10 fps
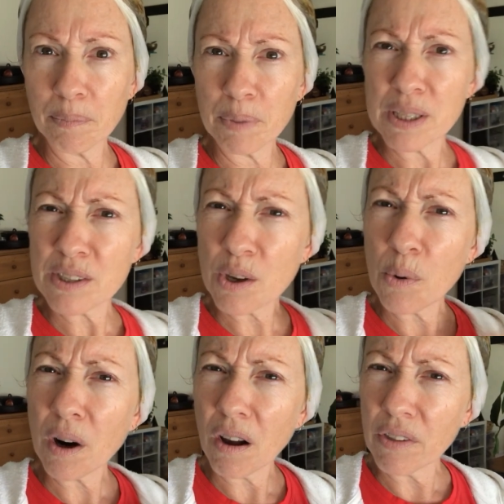but so
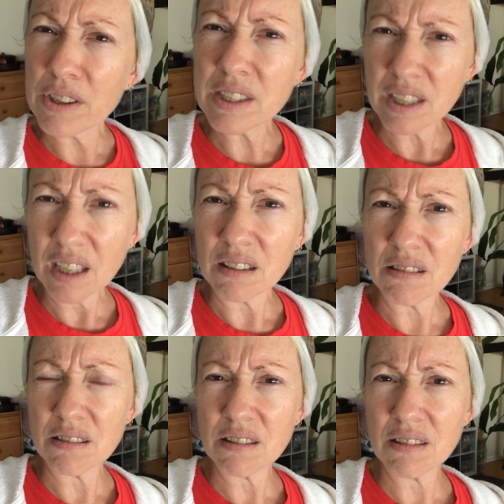are all the
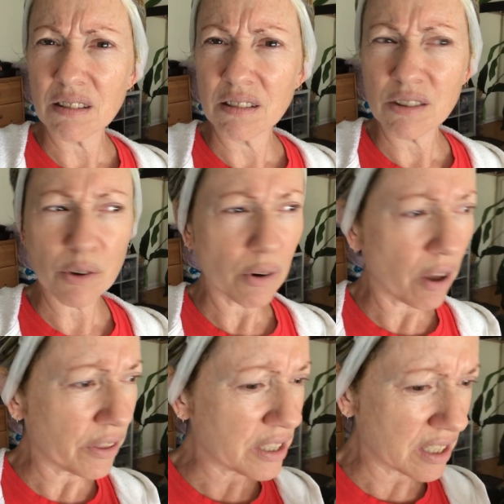sins. So are
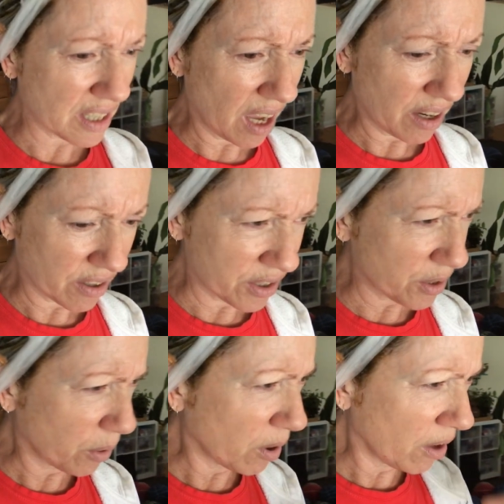all the desires.
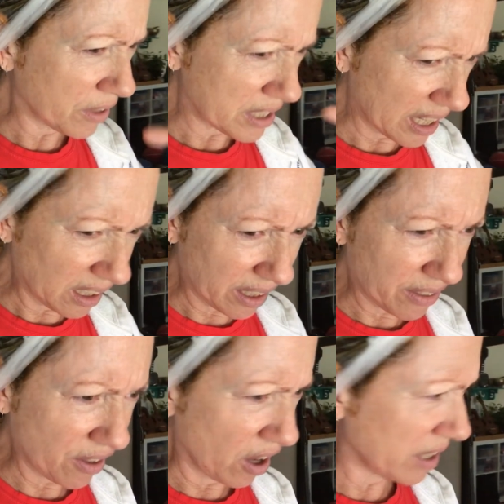So are all the daily
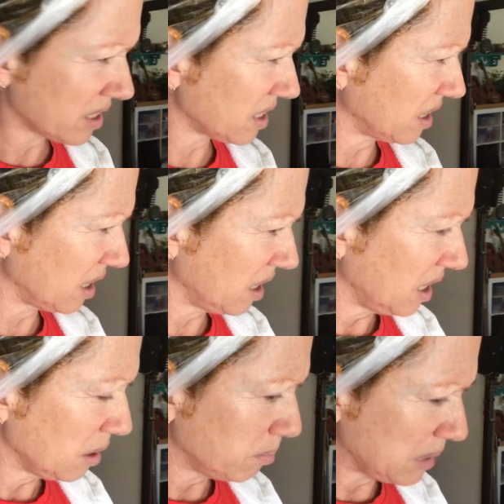thoughts and the
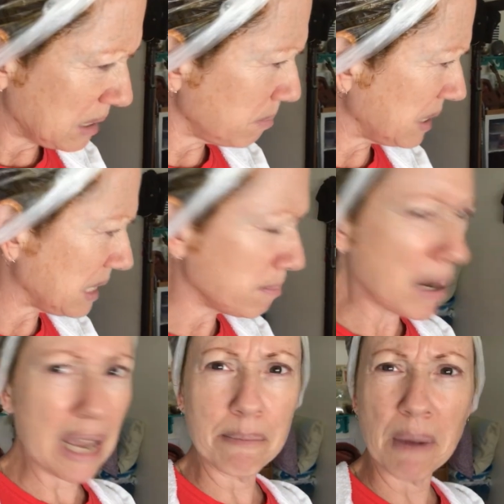me, me,
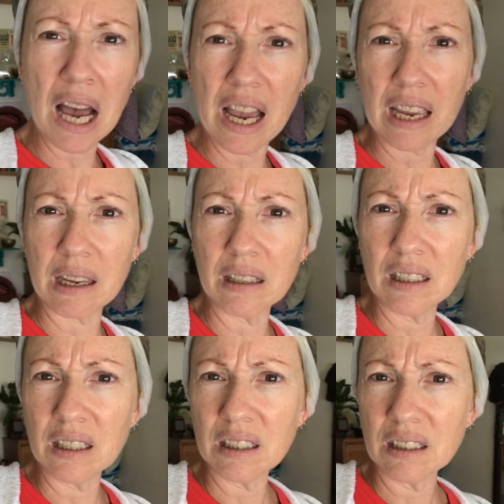my, my,
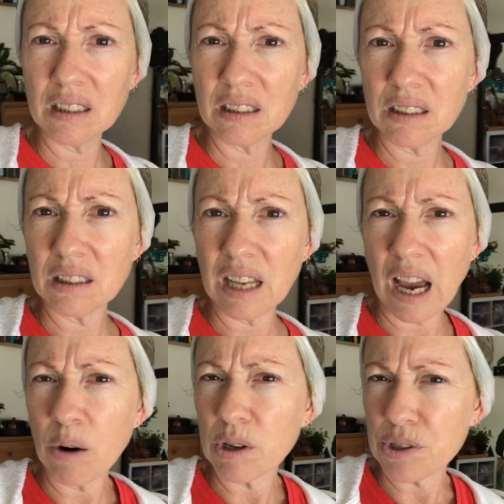
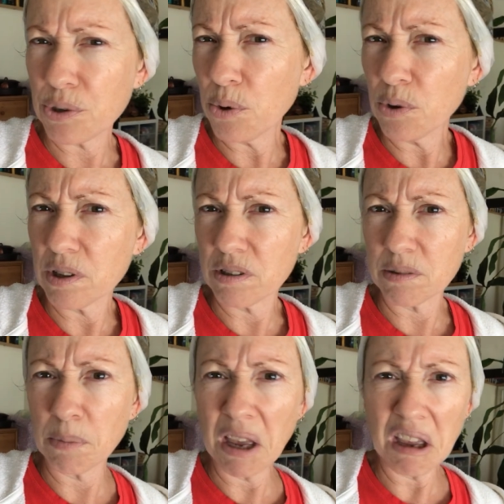ours,
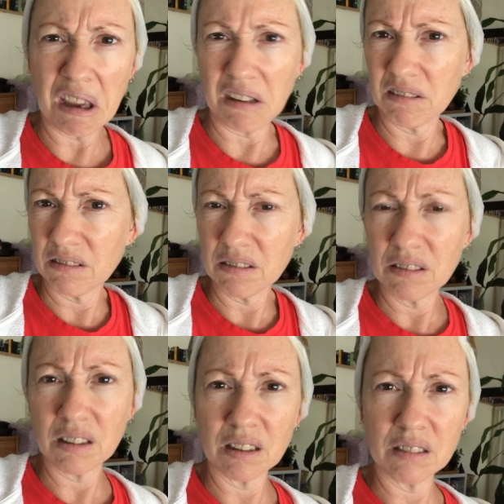yours, mine,
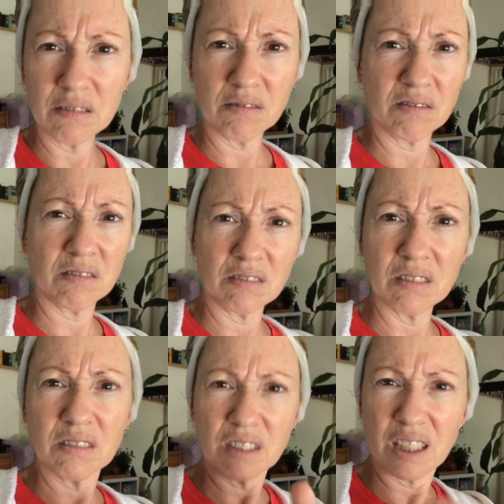you know?
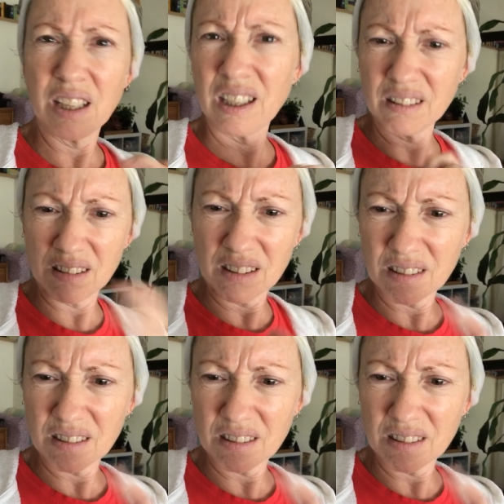And then